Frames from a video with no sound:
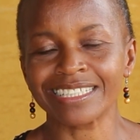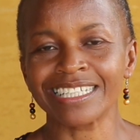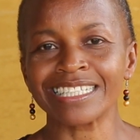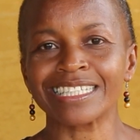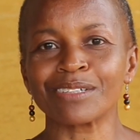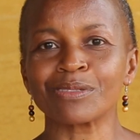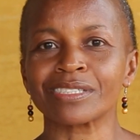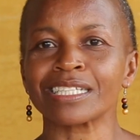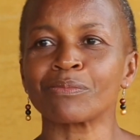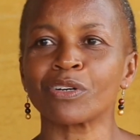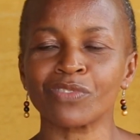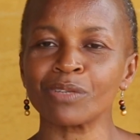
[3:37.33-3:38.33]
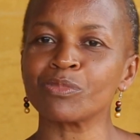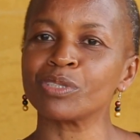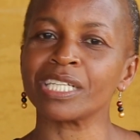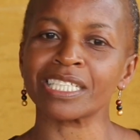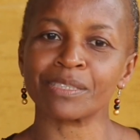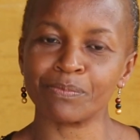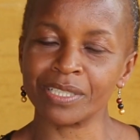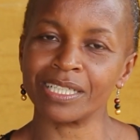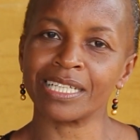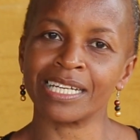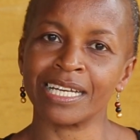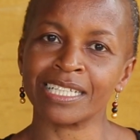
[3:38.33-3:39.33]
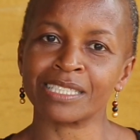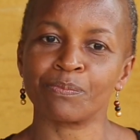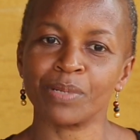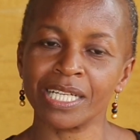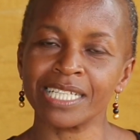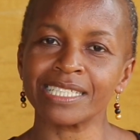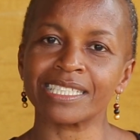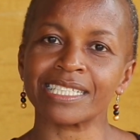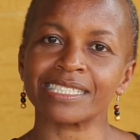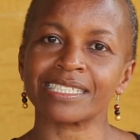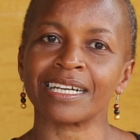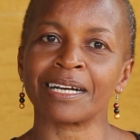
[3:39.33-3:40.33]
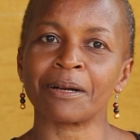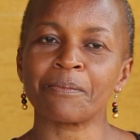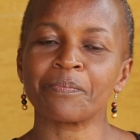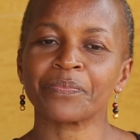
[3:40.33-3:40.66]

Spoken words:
Then some of them would explain that